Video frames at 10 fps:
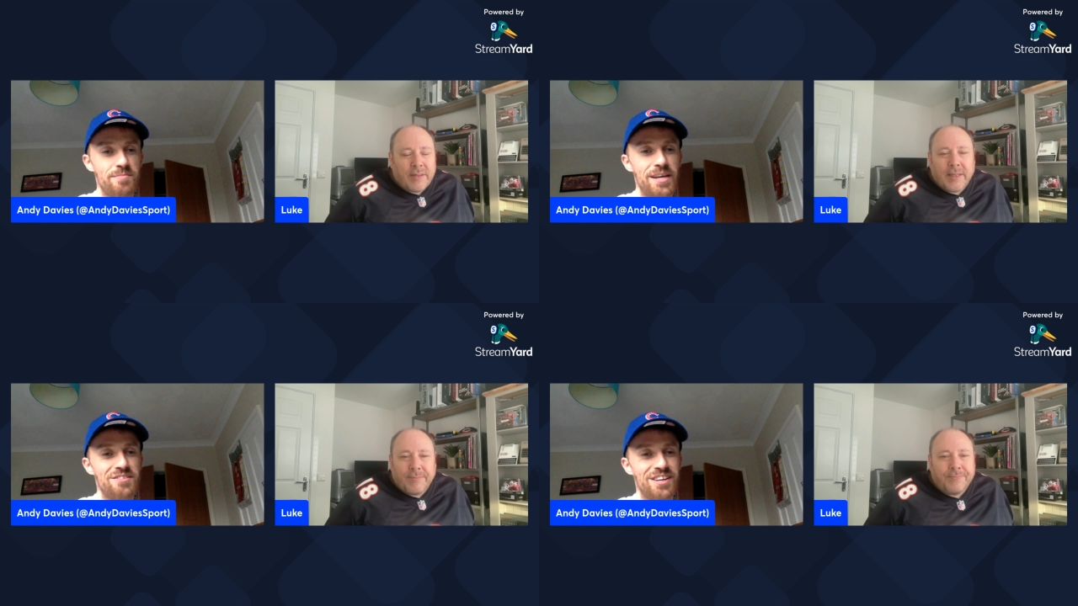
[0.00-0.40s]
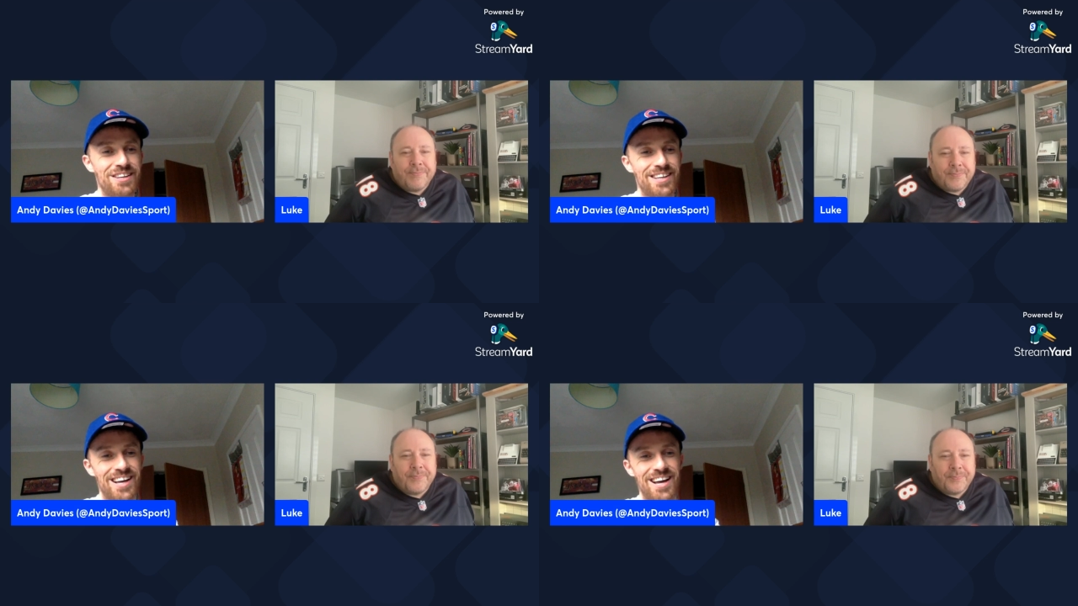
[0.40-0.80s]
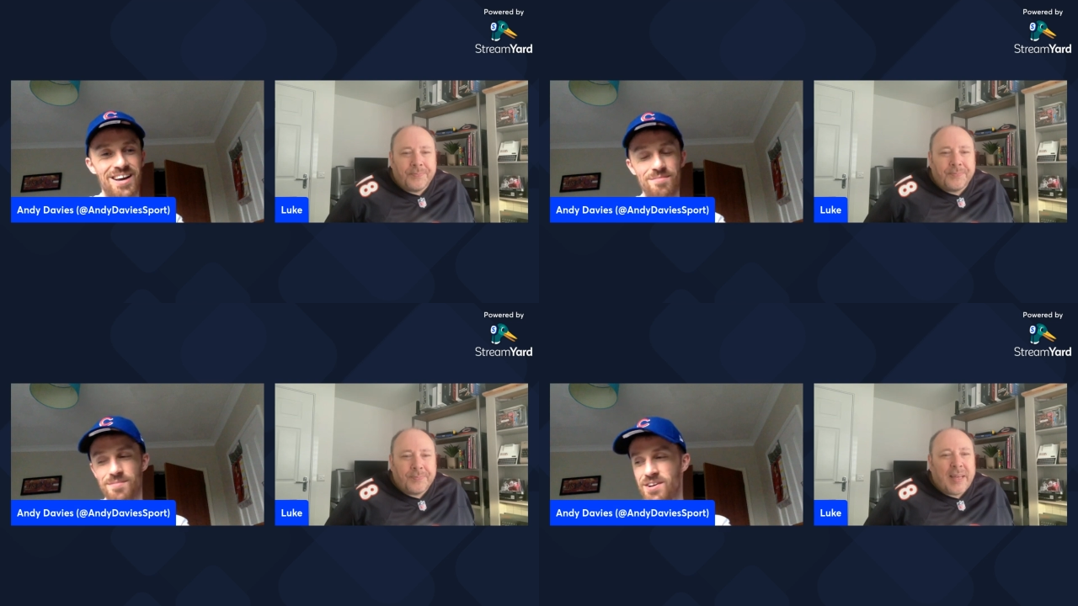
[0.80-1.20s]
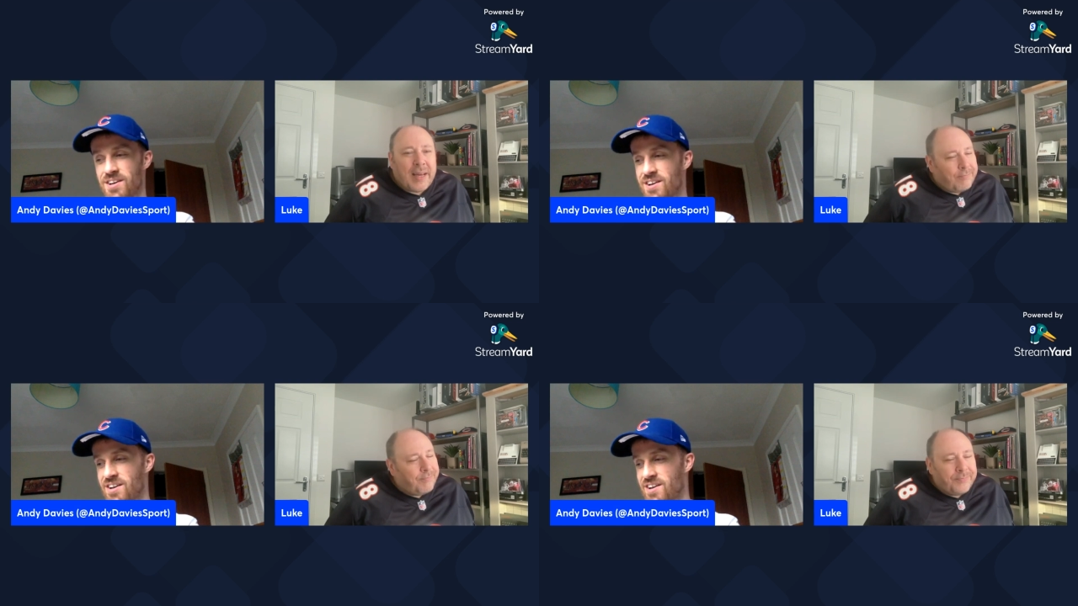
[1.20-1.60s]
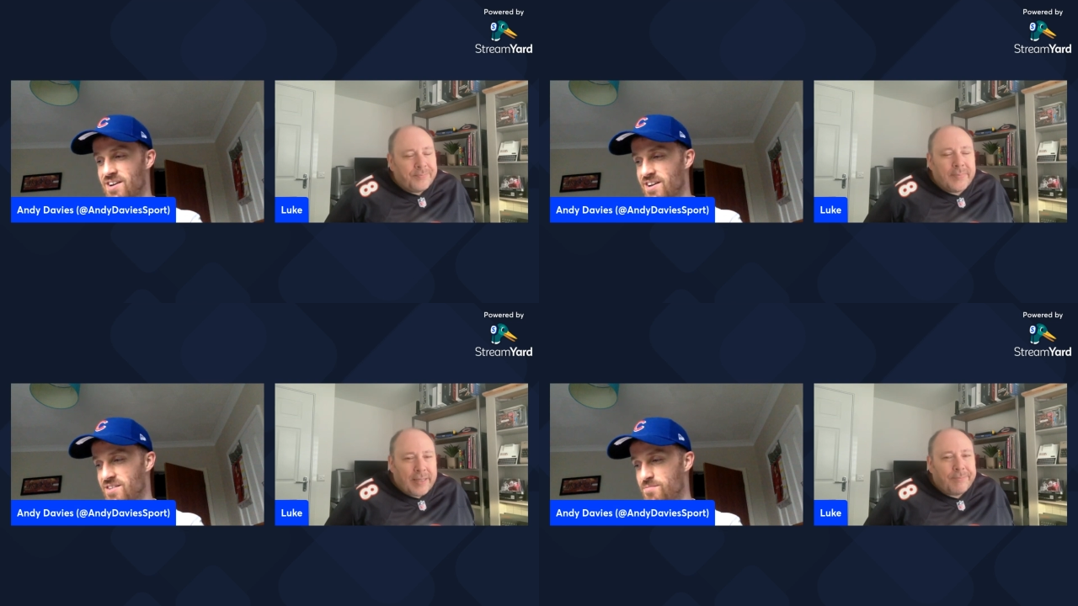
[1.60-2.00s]
Speaker 1: amazing. Um,
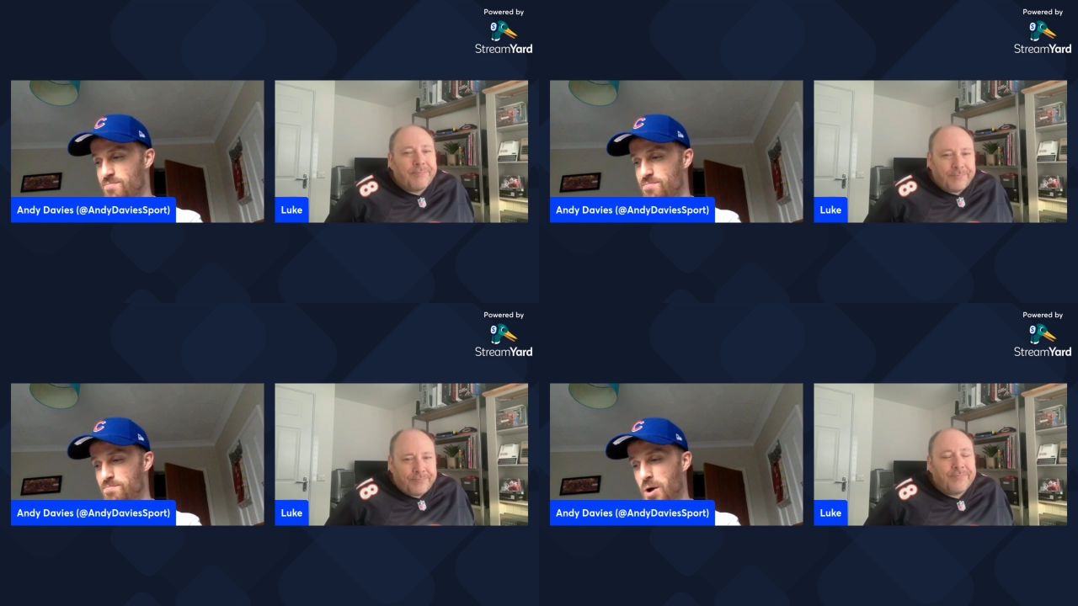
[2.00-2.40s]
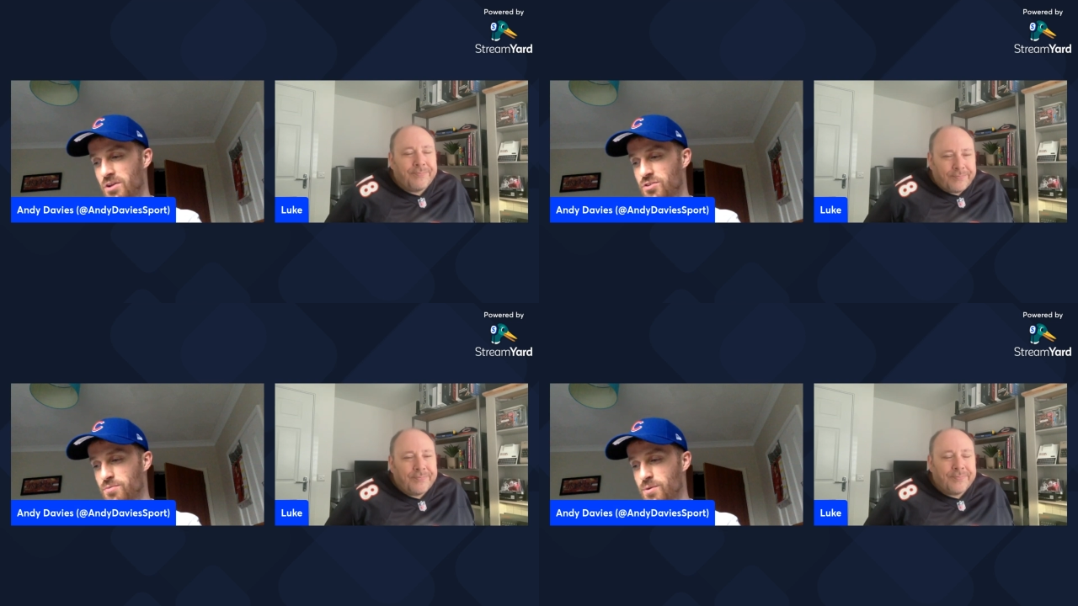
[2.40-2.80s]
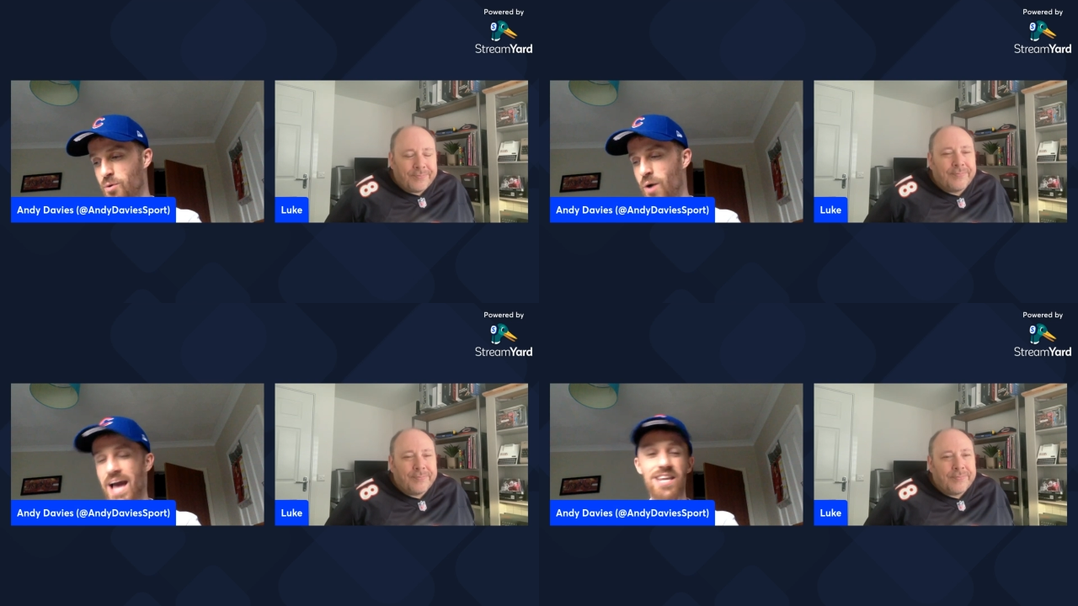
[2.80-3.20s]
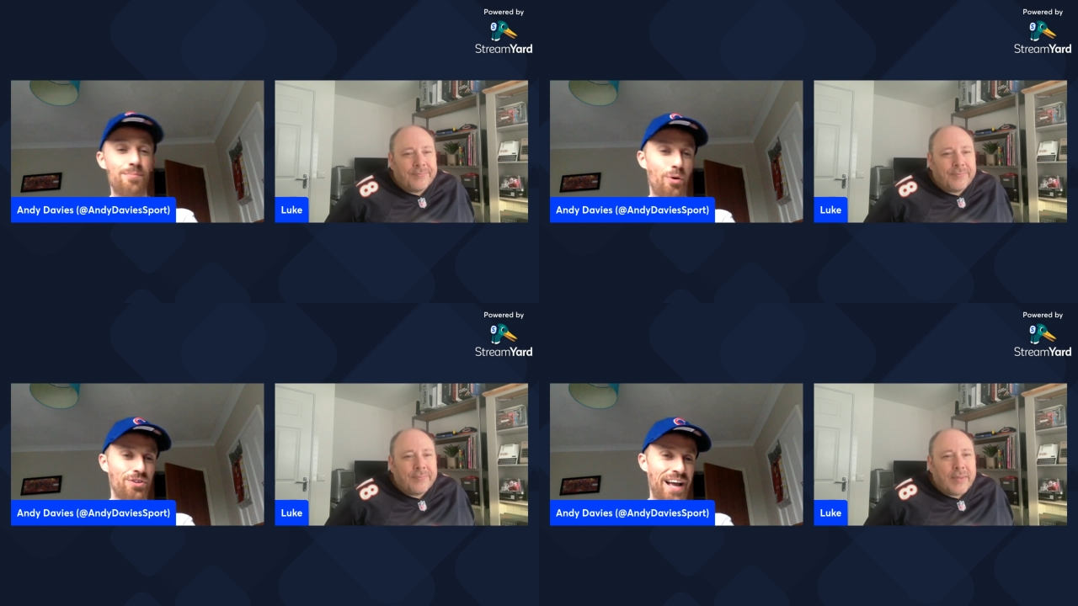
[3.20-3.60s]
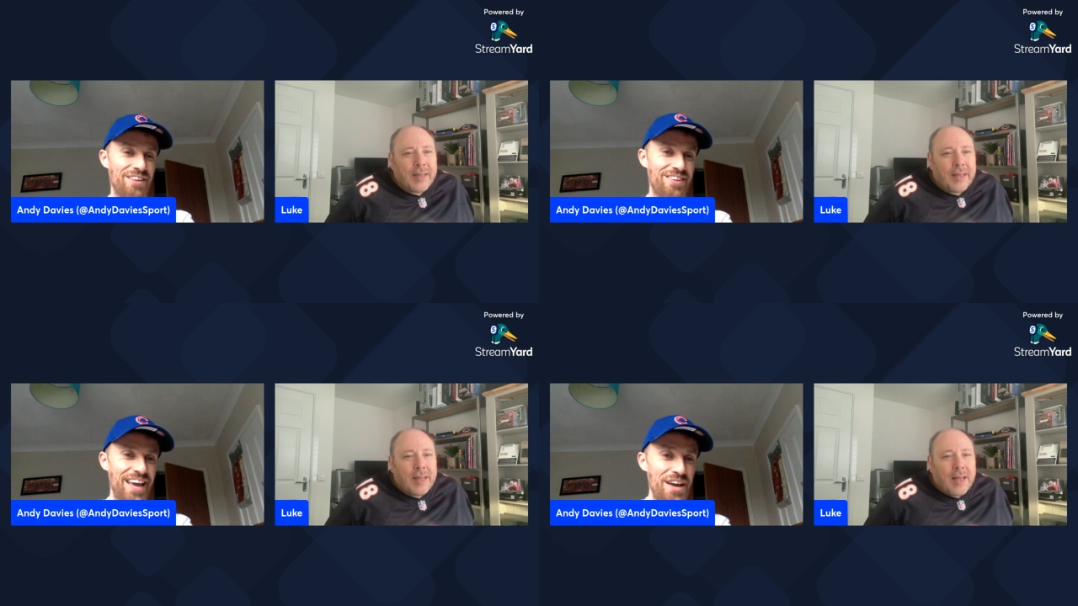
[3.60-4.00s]
yeah. But we will end the
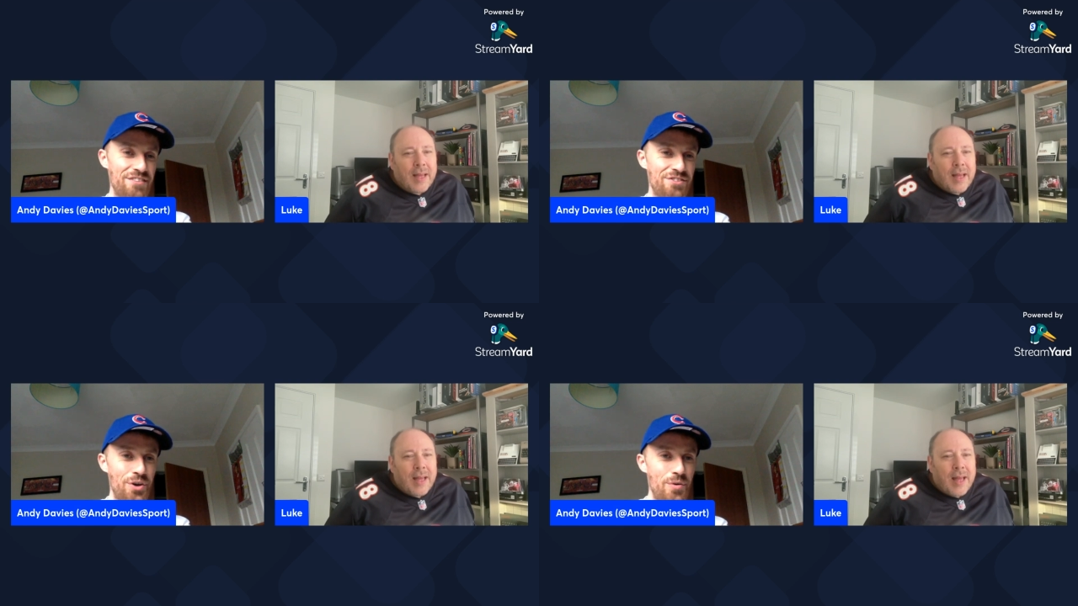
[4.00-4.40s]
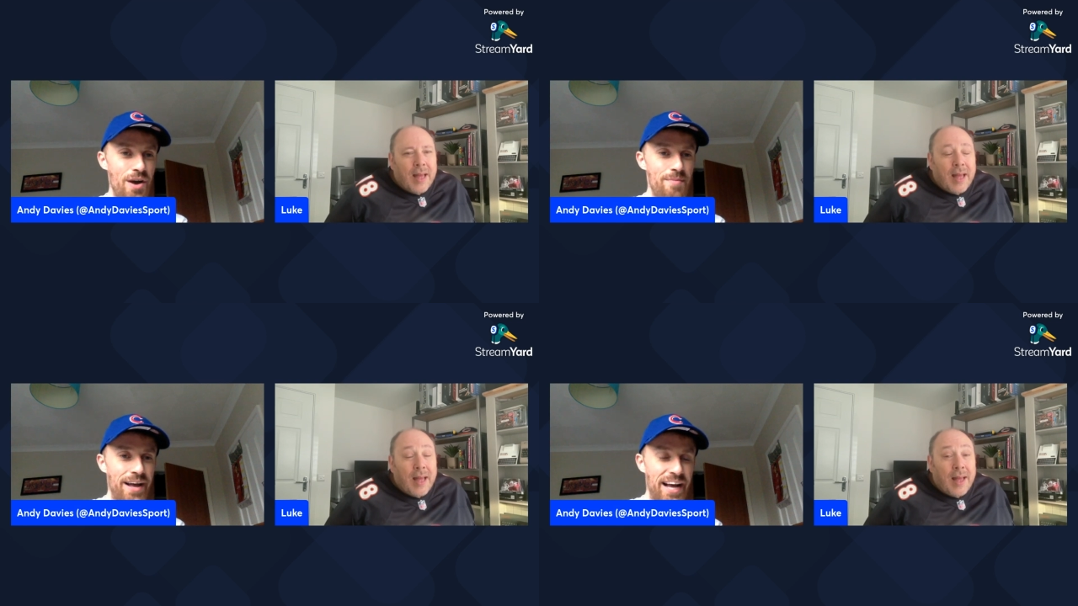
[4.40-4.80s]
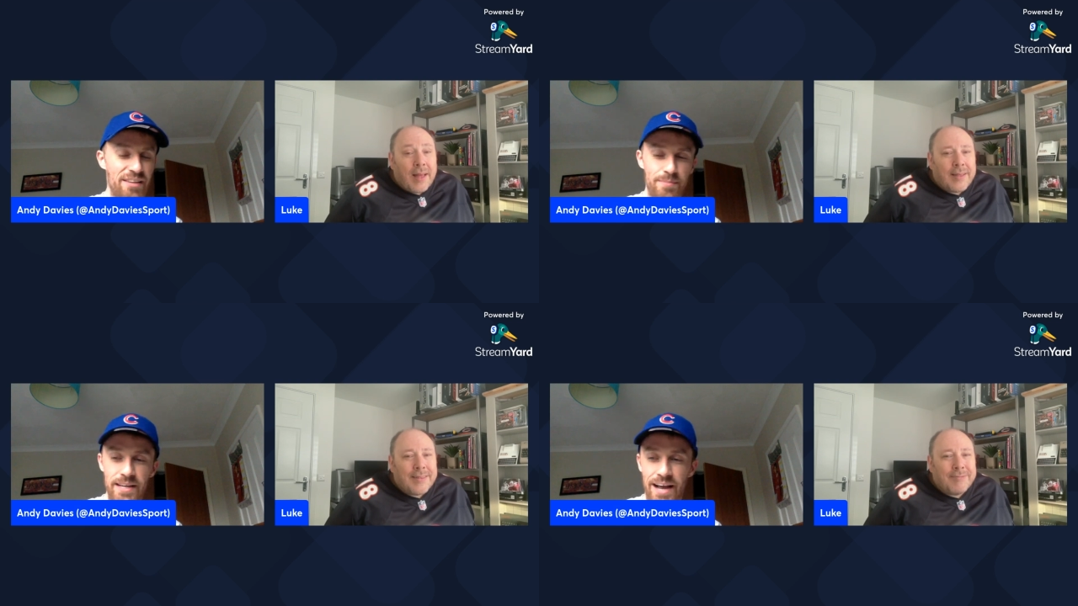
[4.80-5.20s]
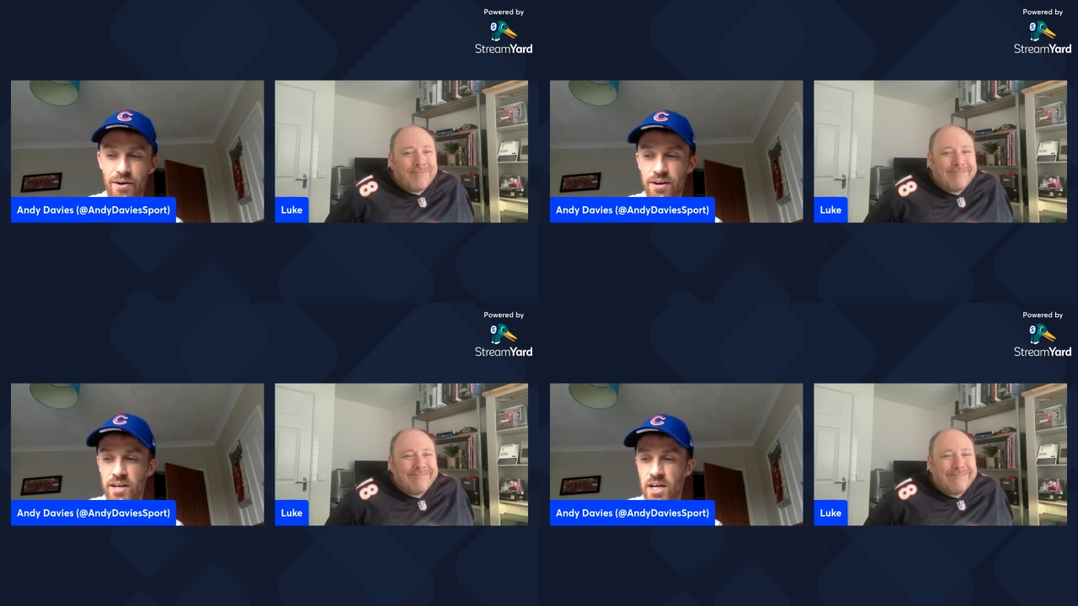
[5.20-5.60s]
podcast here. So um, that has been our